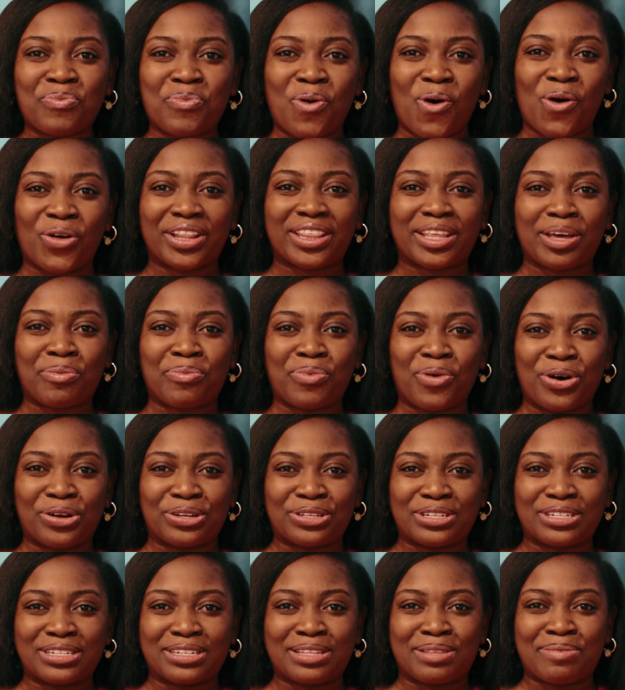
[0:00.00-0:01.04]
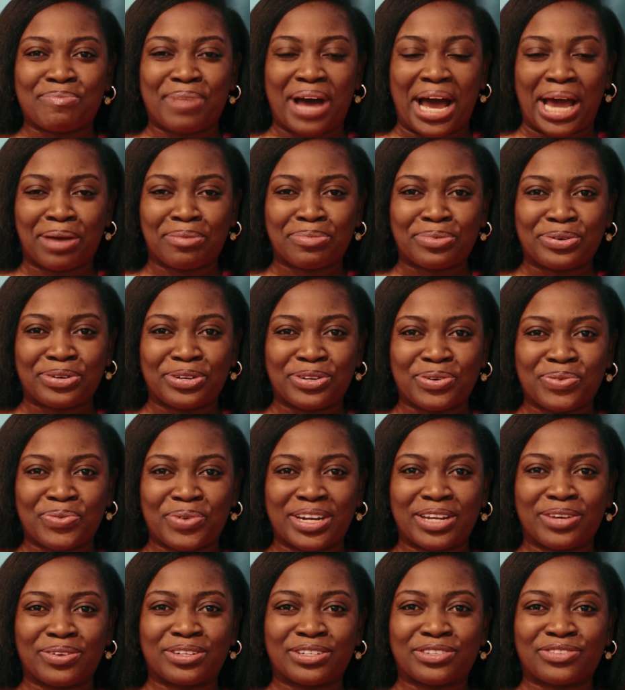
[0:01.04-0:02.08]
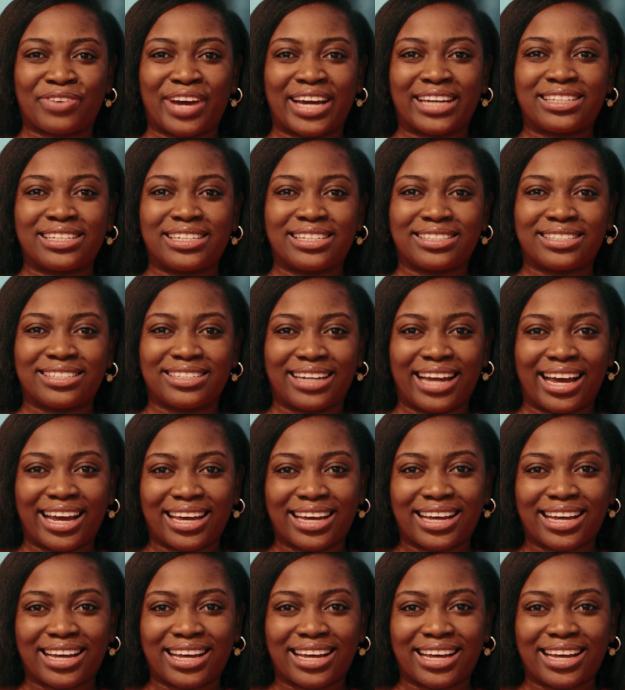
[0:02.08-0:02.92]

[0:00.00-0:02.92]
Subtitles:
Paul the Apostle in the Bible, when he was writing to